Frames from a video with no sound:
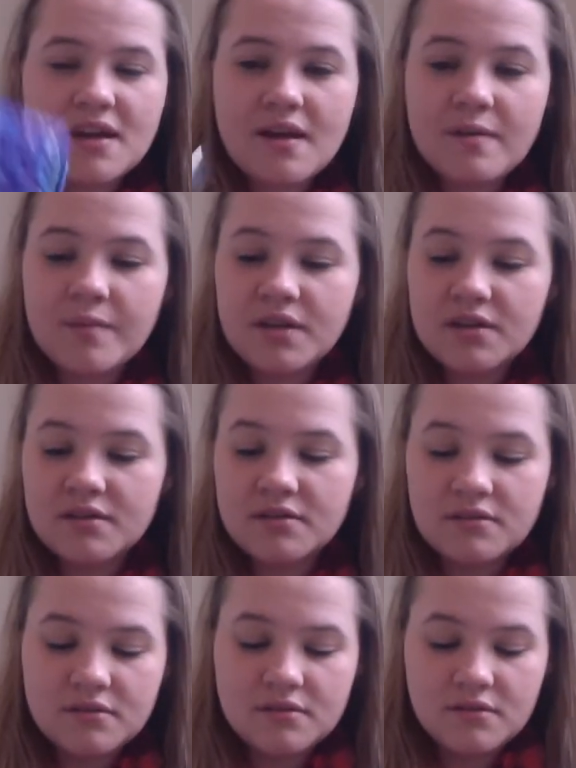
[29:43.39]
I'm gonna
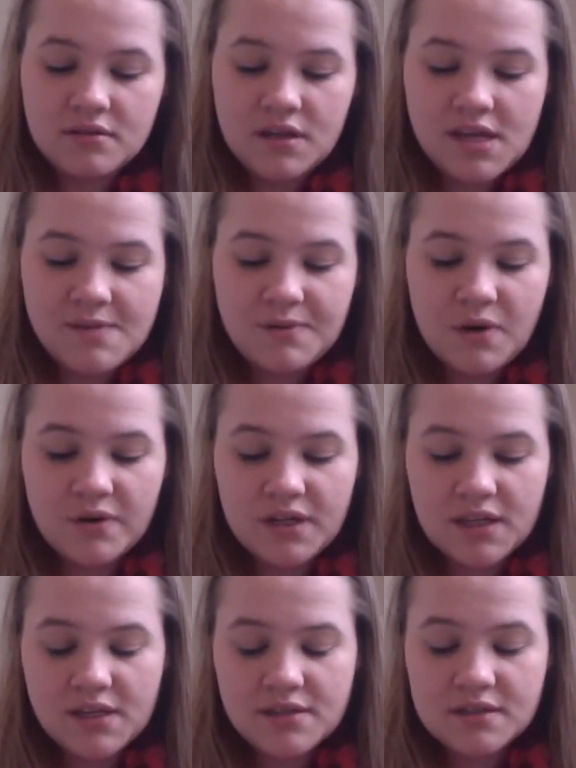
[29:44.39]
keep going on
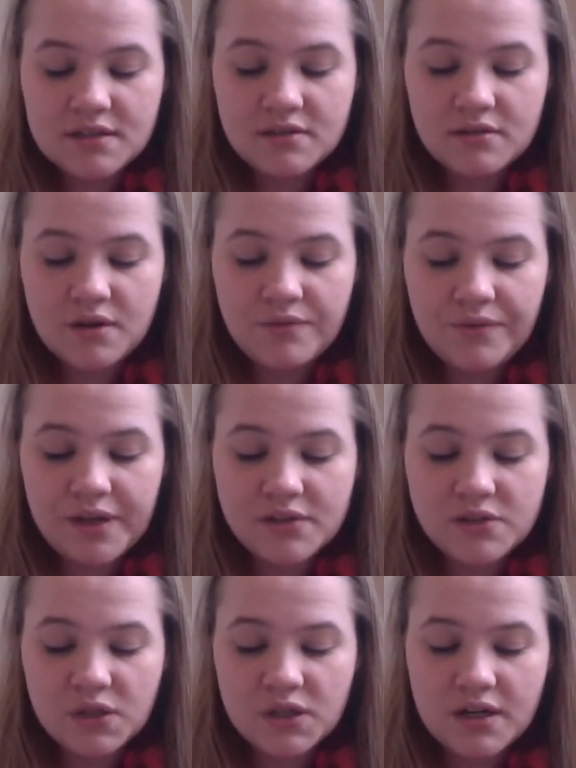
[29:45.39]
this and hopefully get
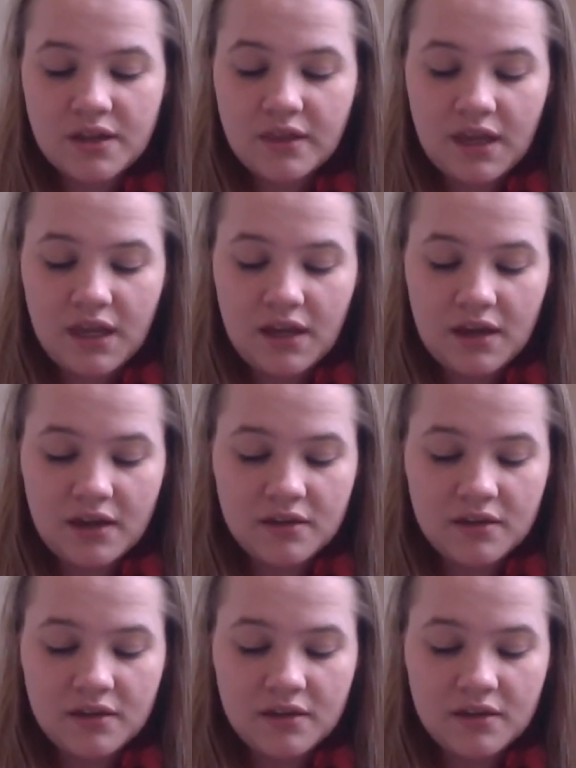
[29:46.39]
started on the